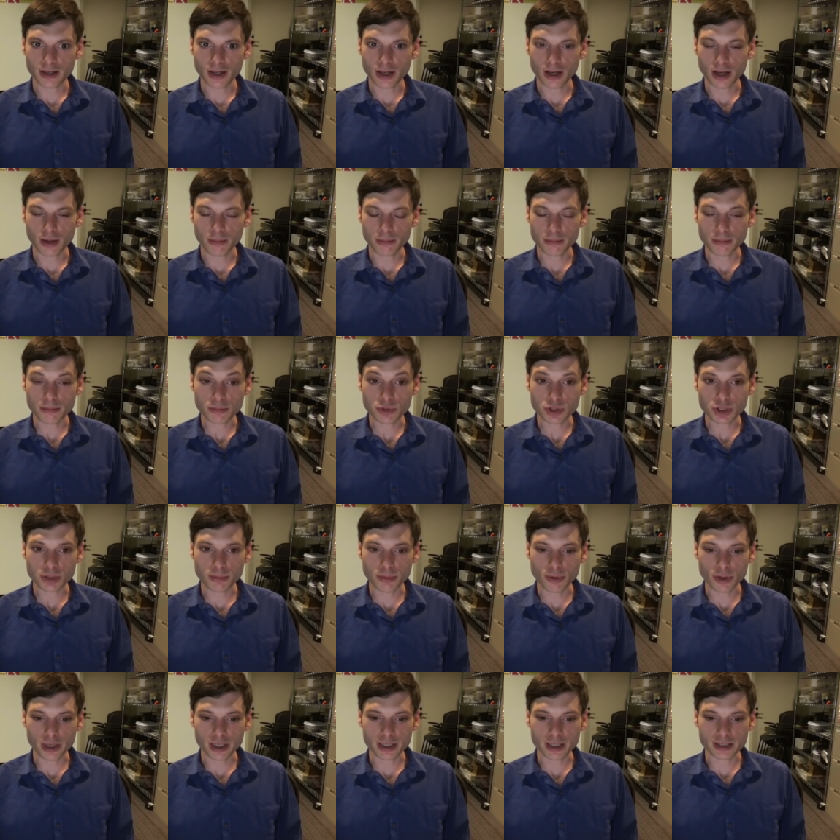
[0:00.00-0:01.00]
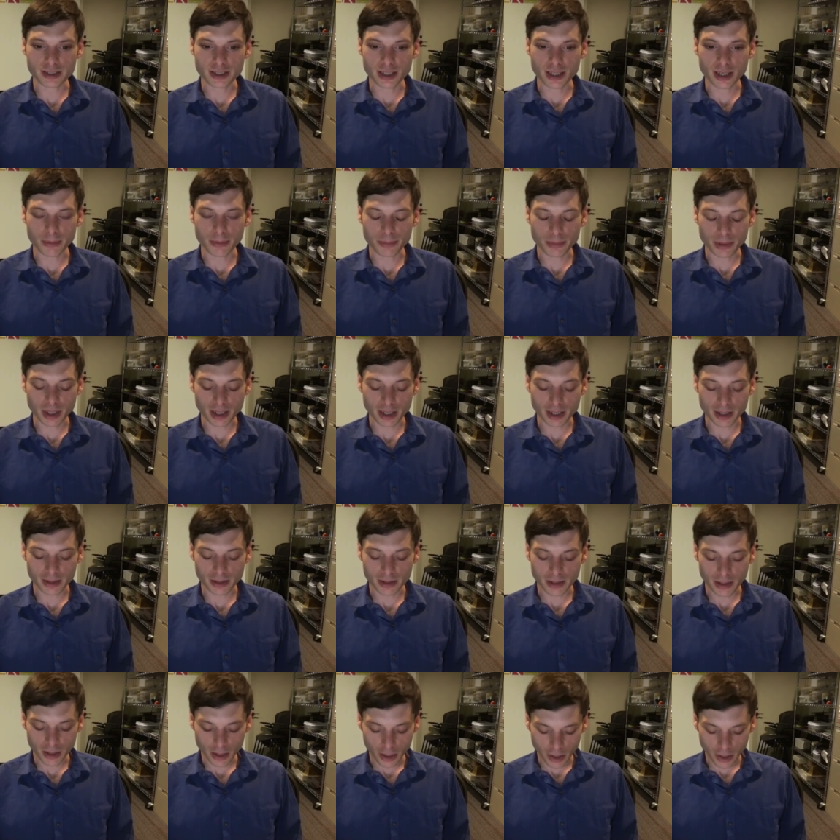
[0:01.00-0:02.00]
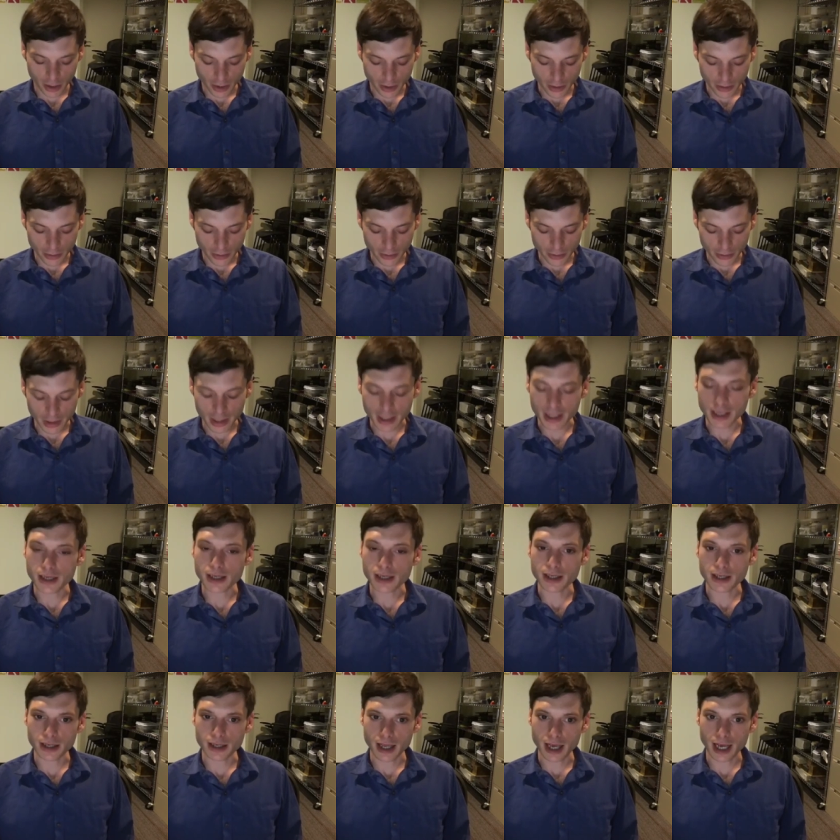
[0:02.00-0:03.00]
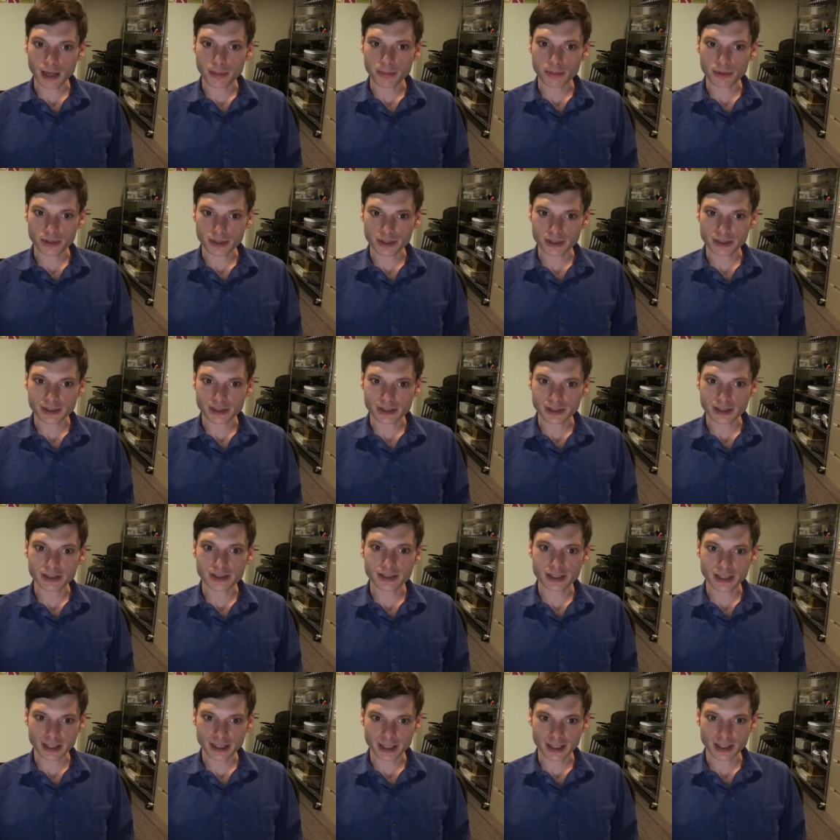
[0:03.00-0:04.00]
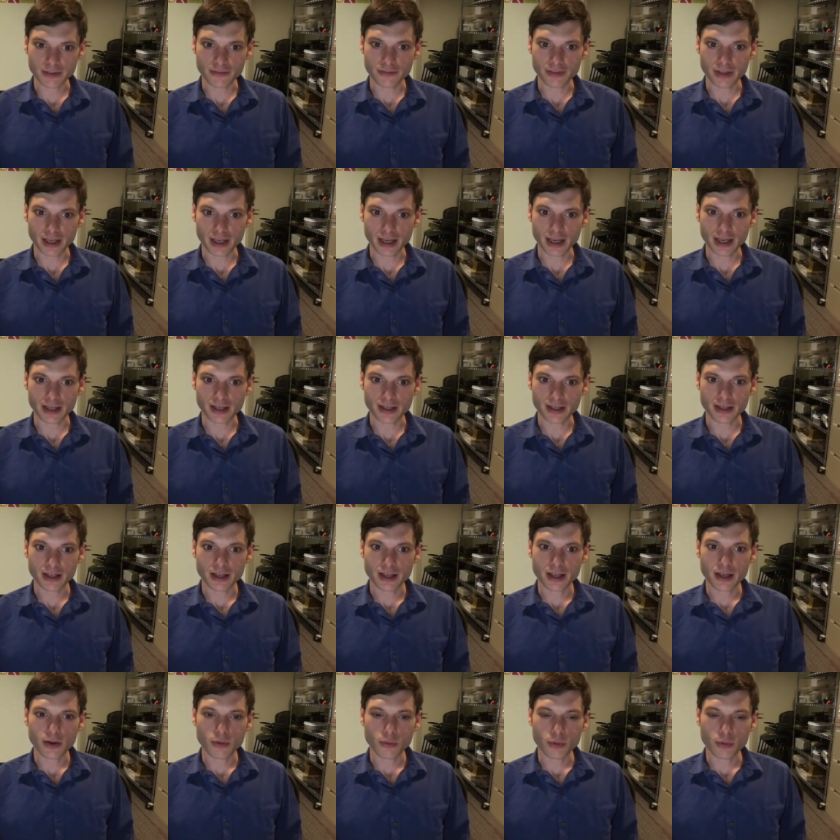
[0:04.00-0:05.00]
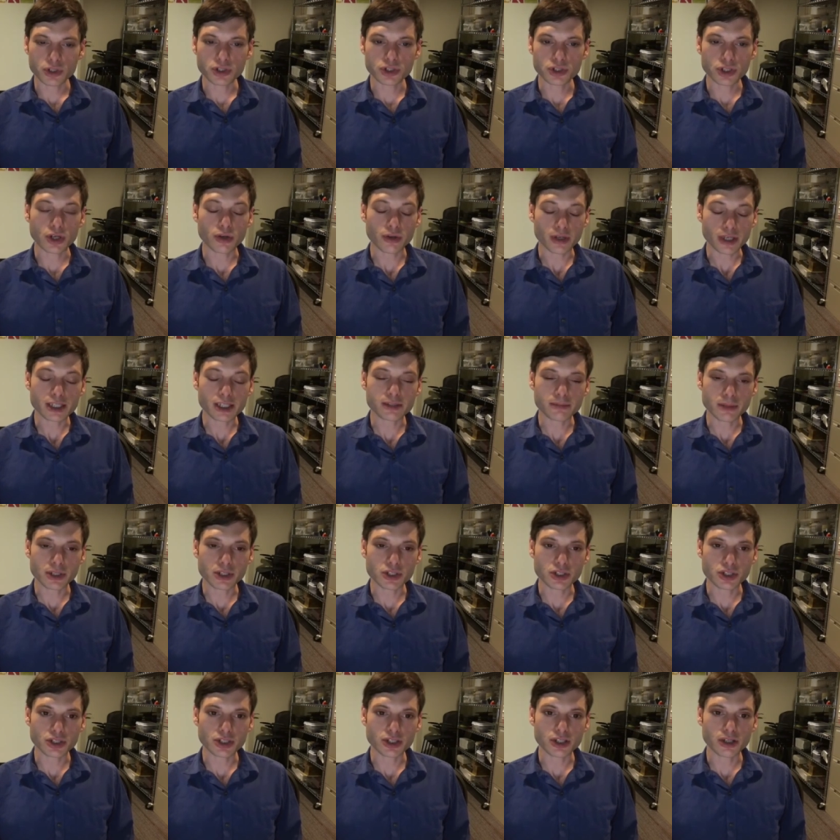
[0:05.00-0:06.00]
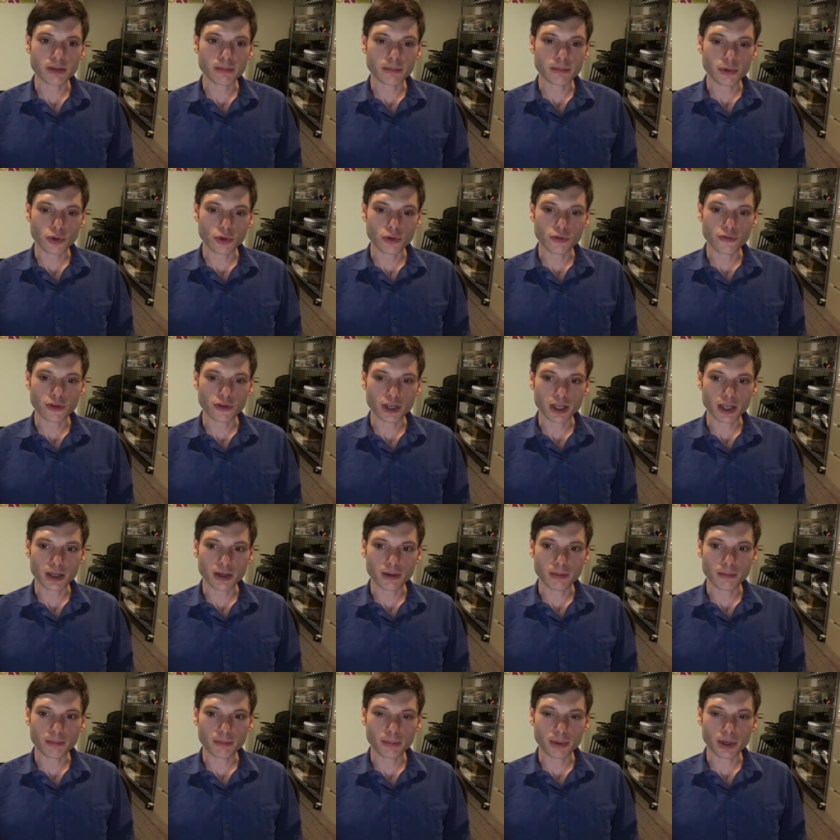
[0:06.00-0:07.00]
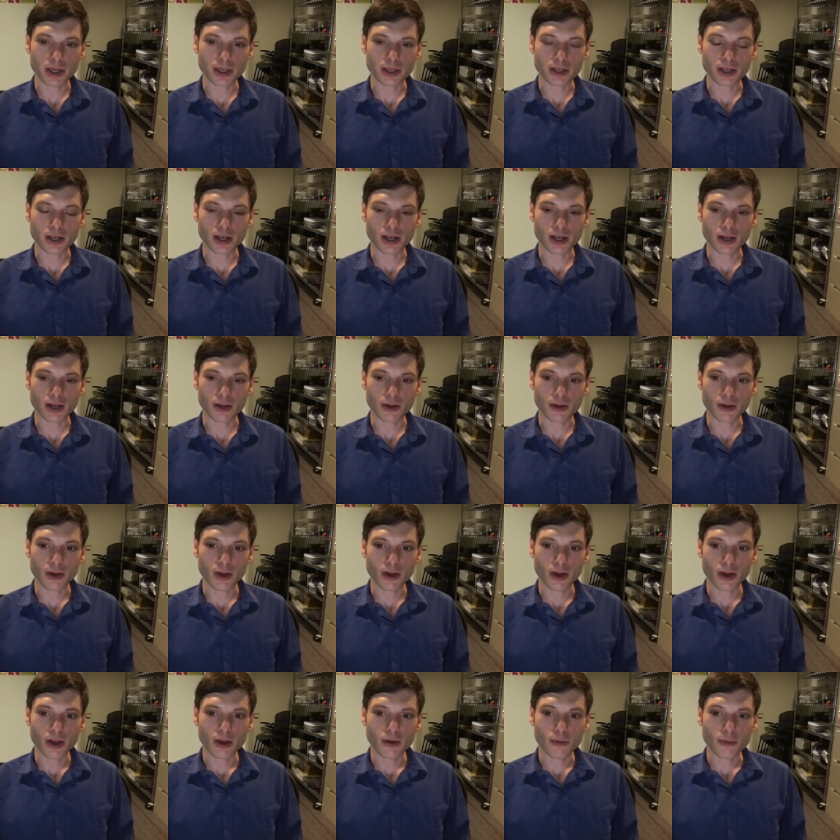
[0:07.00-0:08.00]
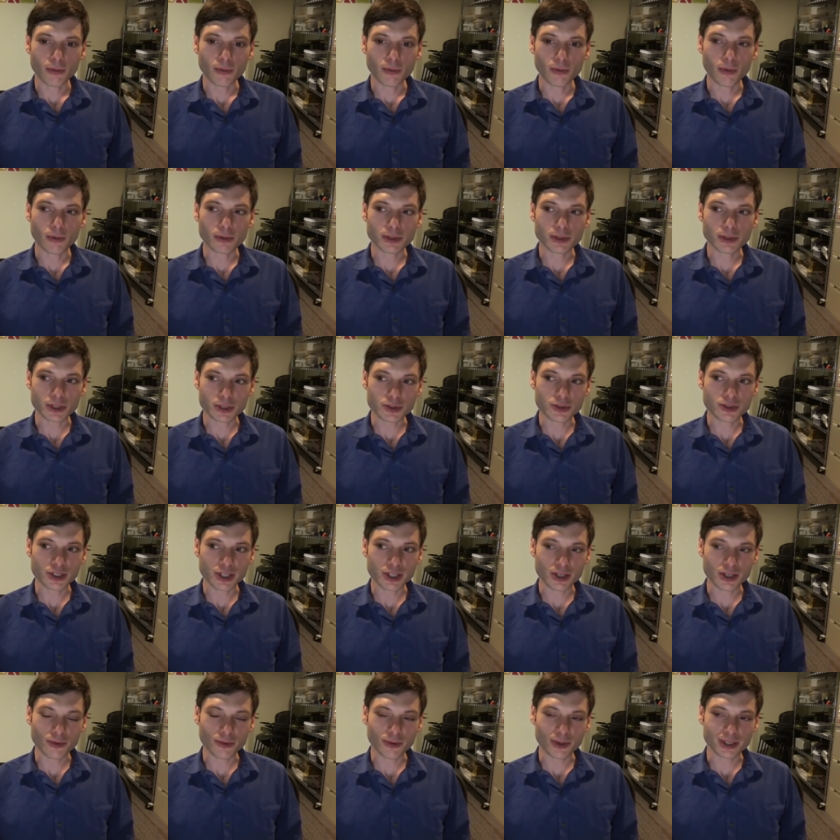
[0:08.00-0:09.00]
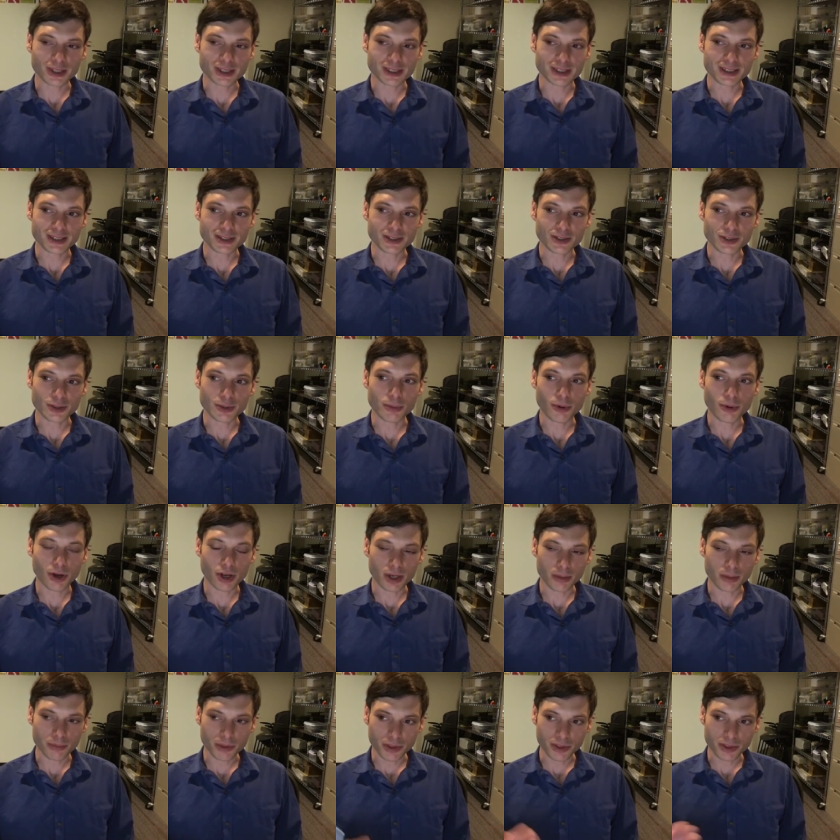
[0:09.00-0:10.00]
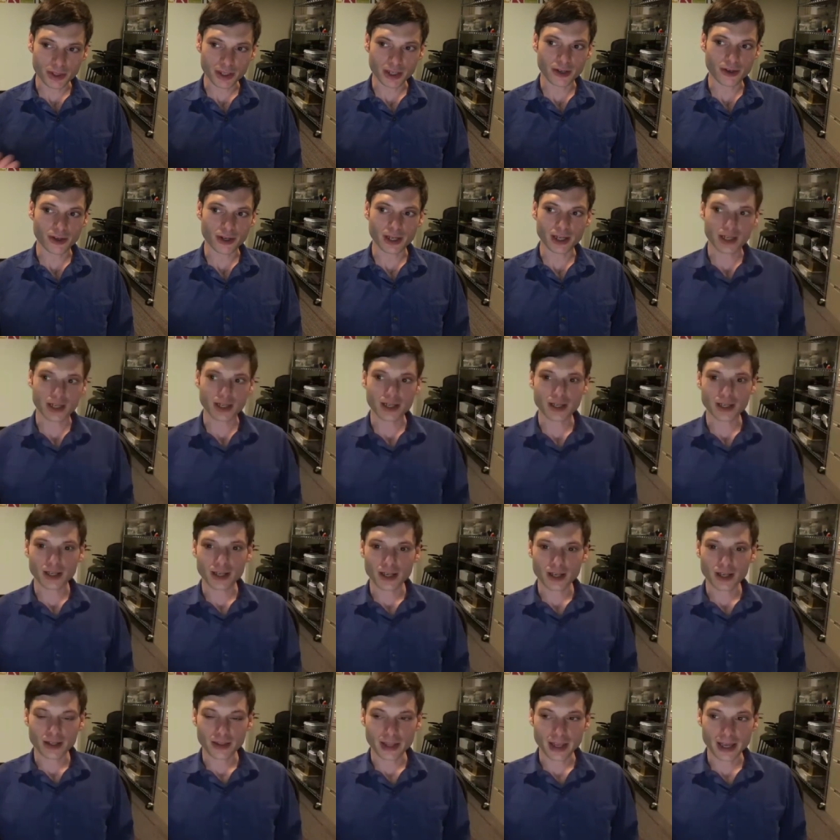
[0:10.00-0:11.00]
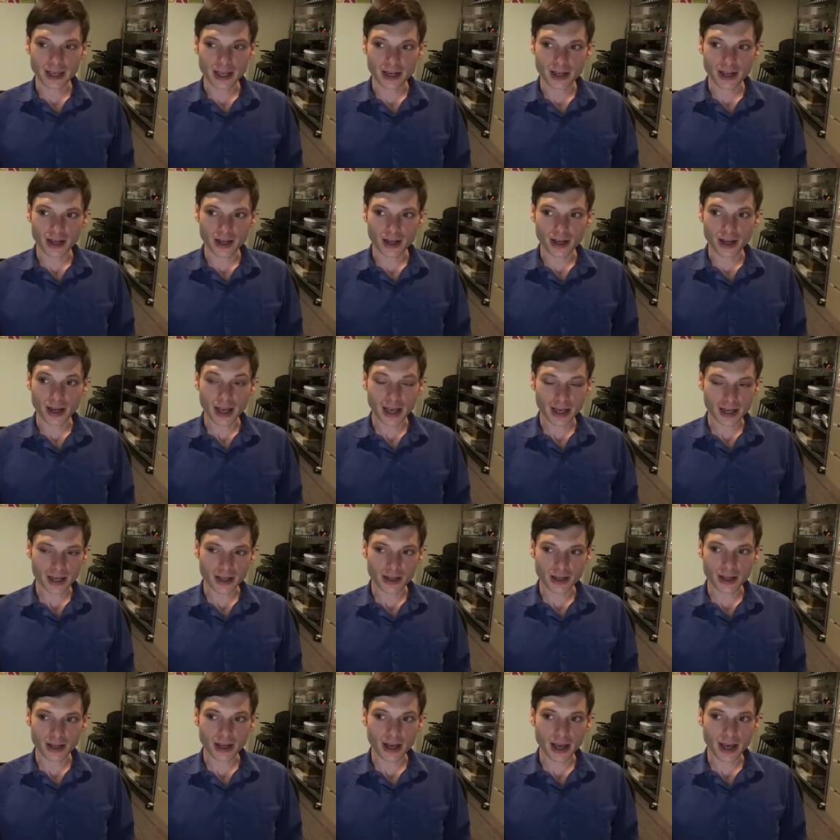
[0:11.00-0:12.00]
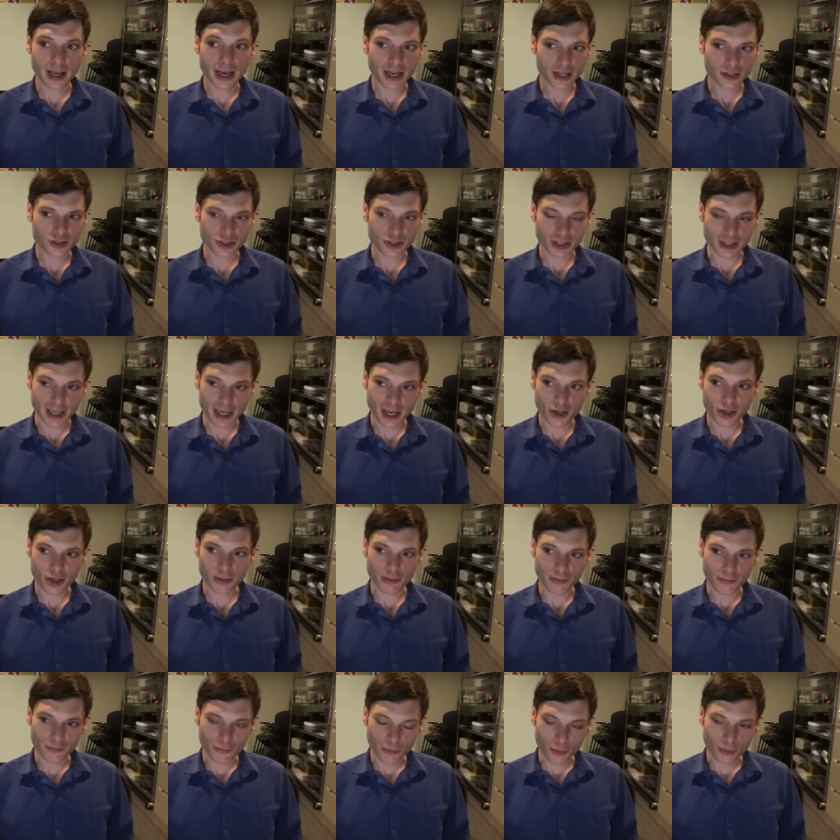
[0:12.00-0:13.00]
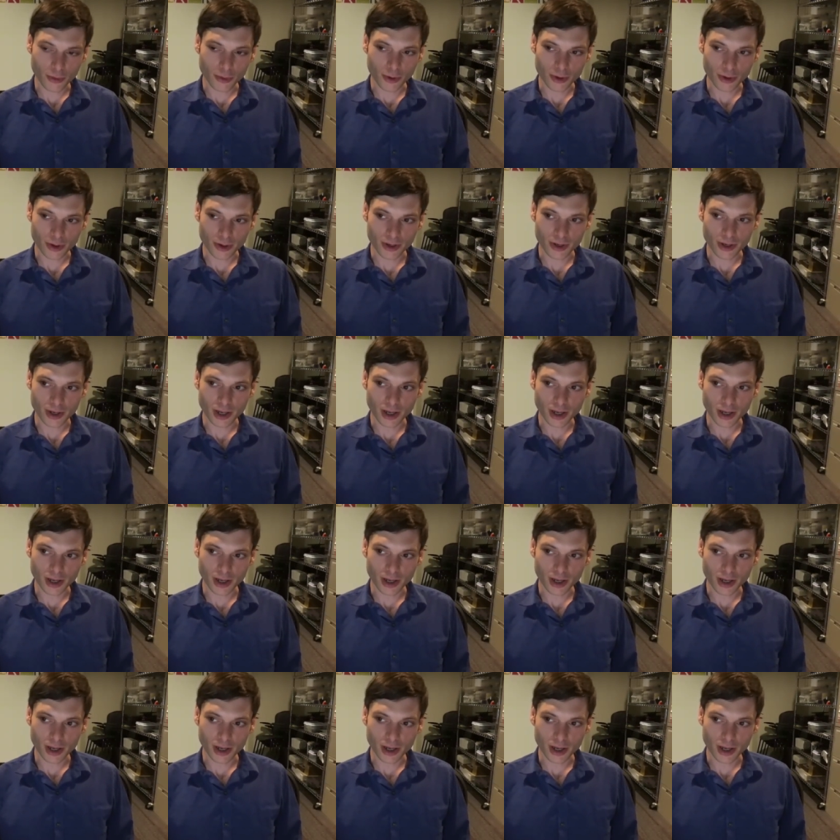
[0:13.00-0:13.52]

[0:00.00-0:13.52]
and she brings up the Indianapolis and the sinking of that, which is mentioned in the movie. But what was interesting was you brought up the theory that I had actually encountered before